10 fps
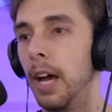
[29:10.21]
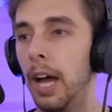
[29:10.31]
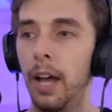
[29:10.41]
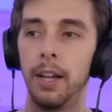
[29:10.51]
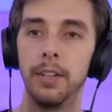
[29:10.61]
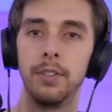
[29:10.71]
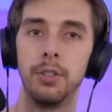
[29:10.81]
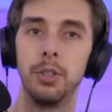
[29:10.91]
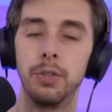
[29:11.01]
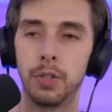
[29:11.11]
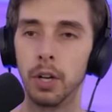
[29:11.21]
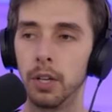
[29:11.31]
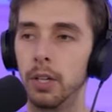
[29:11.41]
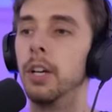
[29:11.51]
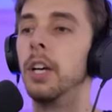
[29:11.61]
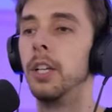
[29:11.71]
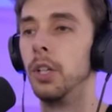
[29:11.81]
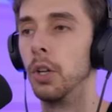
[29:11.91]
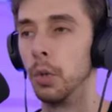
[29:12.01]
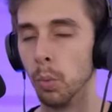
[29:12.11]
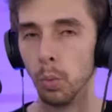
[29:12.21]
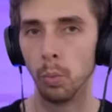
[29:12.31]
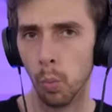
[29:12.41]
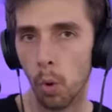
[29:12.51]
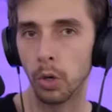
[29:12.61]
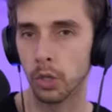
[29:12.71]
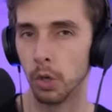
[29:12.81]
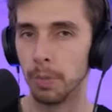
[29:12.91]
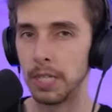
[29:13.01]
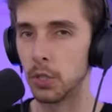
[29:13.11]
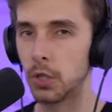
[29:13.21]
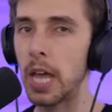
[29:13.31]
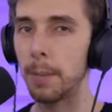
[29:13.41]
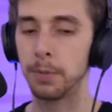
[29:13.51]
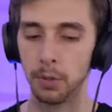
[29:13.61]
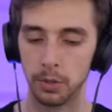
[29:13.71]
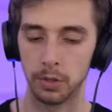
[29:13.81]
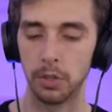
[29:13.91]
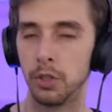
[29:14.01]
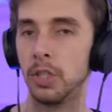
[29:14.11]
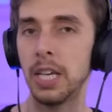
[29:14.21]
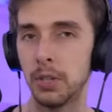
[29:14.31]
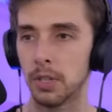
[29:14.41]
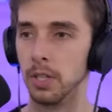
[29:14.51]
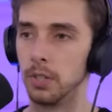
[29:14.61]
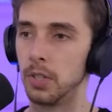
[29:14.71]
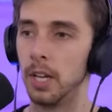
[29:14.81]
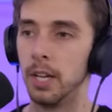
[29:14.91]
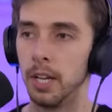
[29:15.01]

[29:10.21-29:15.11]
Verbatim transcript: and you've got to, you know, you walk so many steps or such a distance,